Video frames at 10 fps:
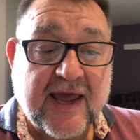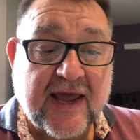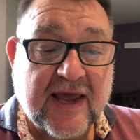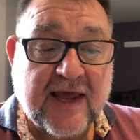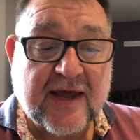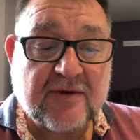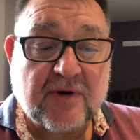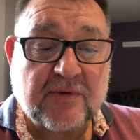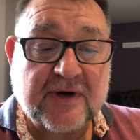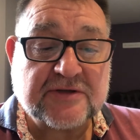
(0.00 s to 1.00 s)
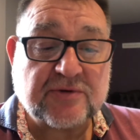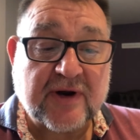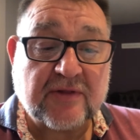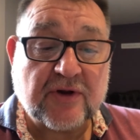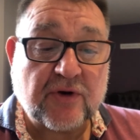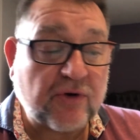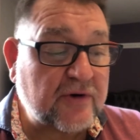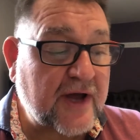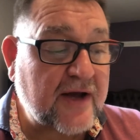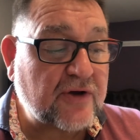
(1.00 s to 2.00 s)
hear, O Israel, the Lord
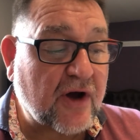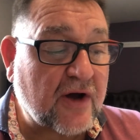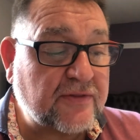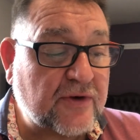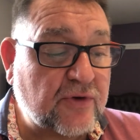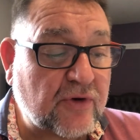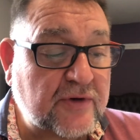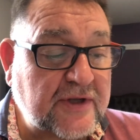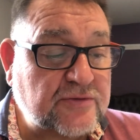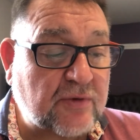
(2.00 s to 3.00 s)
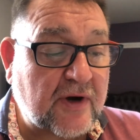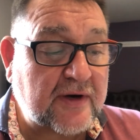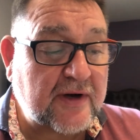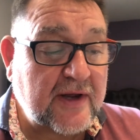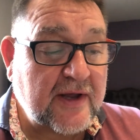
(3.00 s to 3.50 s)
our God, the Lord is one,